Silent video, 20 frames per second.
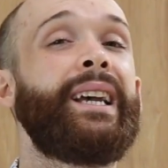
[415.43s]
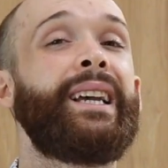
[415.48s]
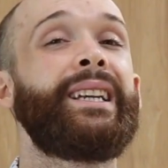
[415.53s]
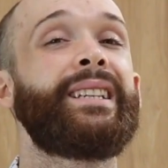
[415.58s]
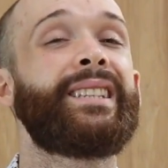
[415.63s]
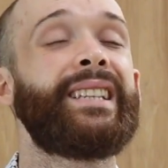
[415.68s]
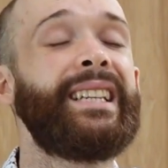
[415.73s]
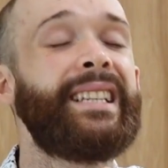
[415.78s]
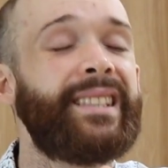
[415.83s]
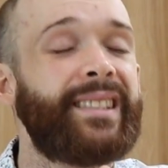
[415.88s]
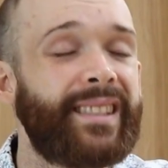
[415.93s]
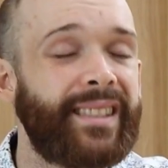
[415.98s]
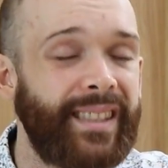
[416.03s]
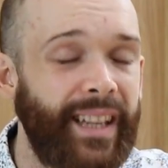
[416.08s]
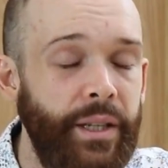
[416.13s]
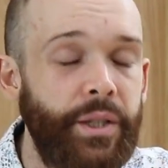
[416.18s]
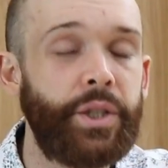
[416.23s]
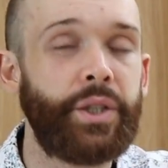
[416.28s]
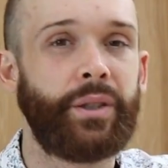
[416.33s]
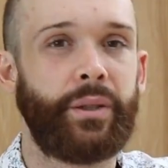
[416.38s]
is
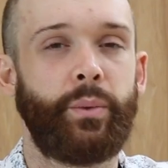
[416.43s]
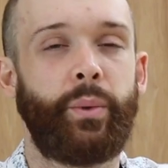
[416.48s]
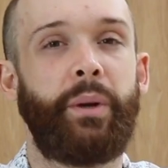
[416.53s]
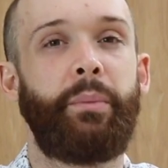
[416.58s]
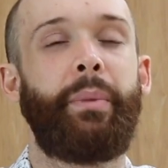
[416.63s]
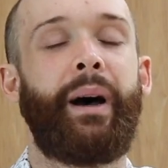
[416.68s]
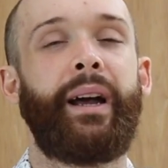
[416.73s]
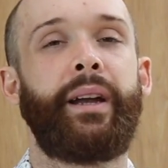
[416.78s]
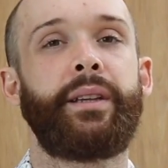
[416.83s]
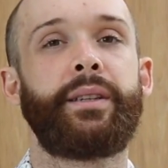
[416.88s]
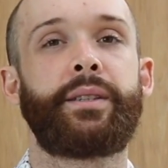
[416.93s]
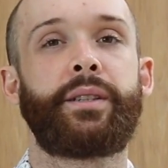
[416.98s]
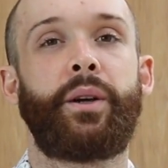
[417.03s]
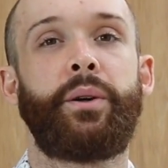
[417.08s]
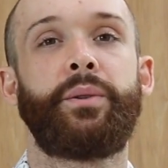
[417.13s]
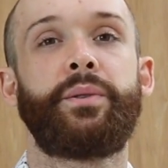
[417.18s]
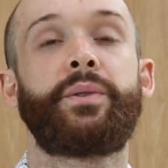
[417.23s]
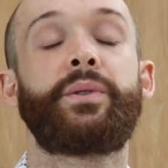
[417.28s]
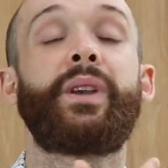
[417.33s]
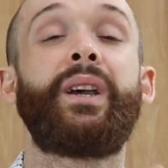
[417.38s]
essential when buying
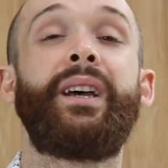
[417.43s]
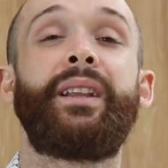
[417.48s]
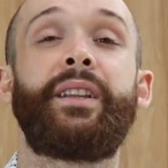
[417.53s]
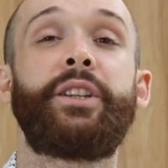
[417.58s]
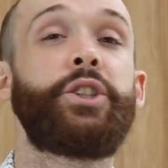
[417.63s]
stones